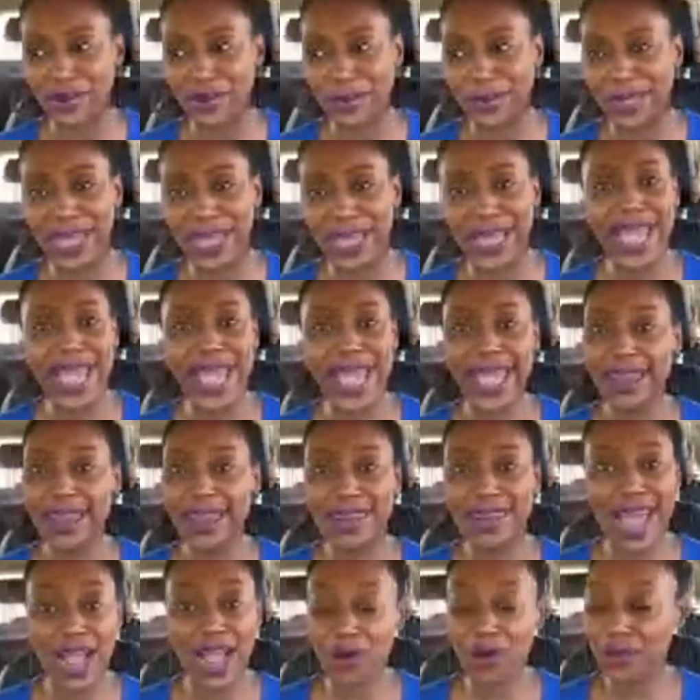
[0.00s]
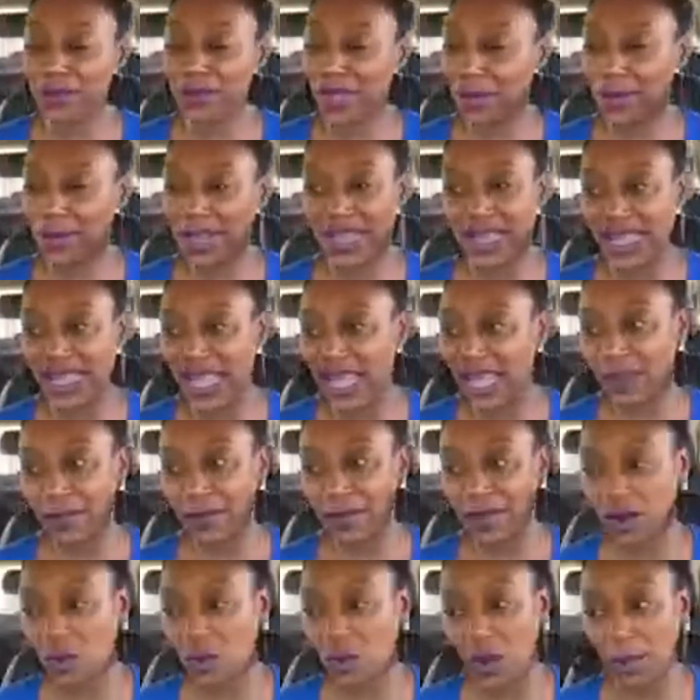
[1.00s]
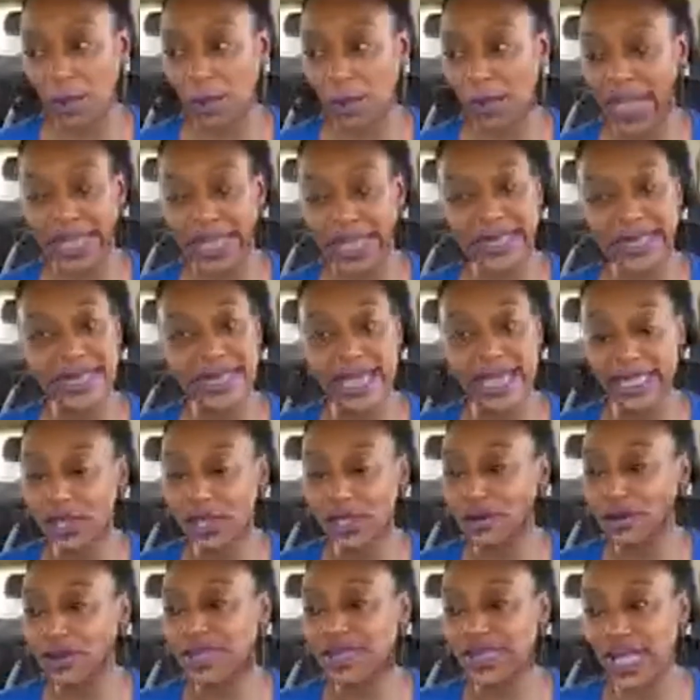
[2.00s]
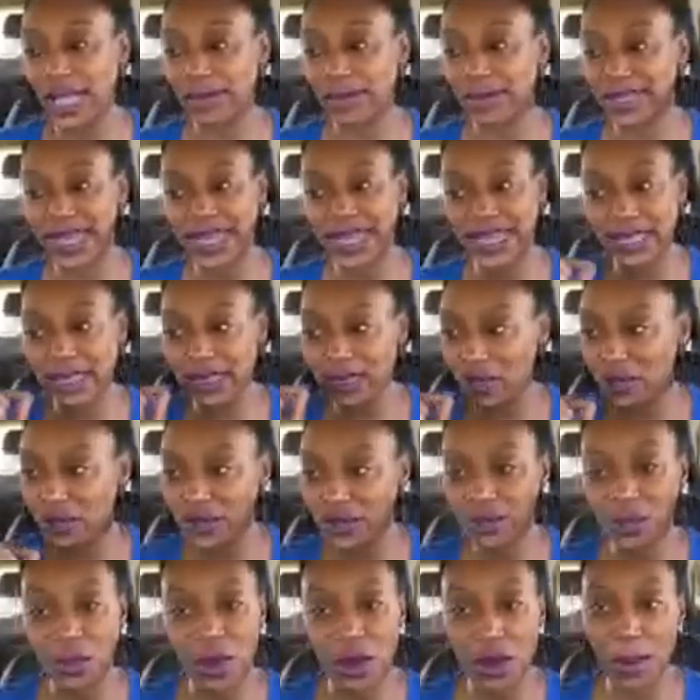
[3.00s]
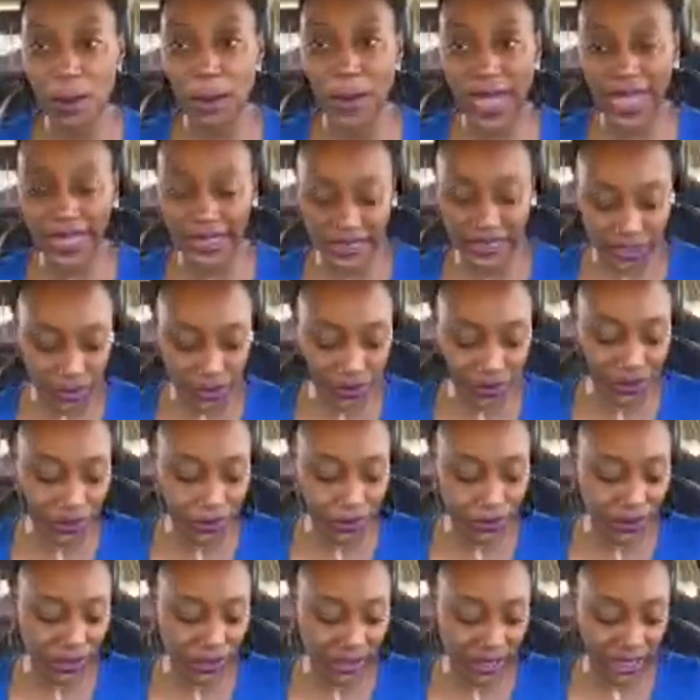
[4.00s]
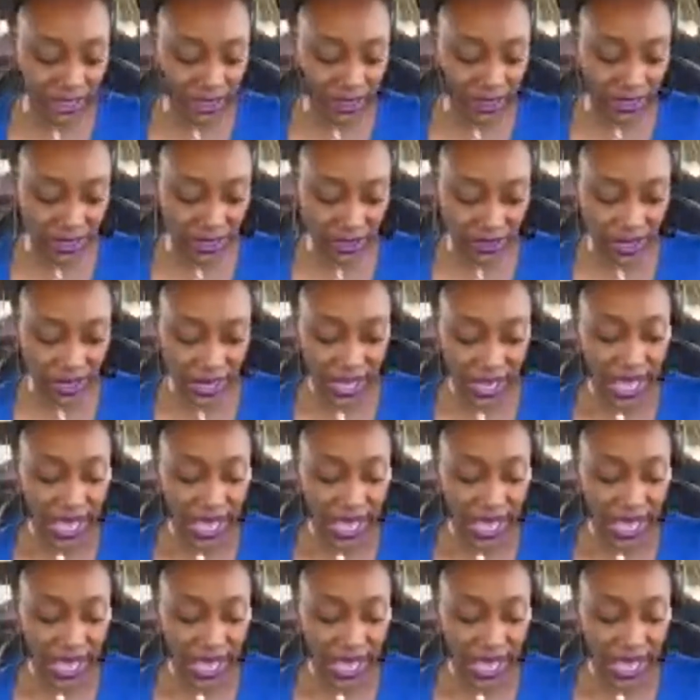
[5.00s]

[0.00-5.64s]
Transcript: But you're not gonna be able to eat the elephant in one bite. Take those steps. Take little small bites, and you're still gonna get there.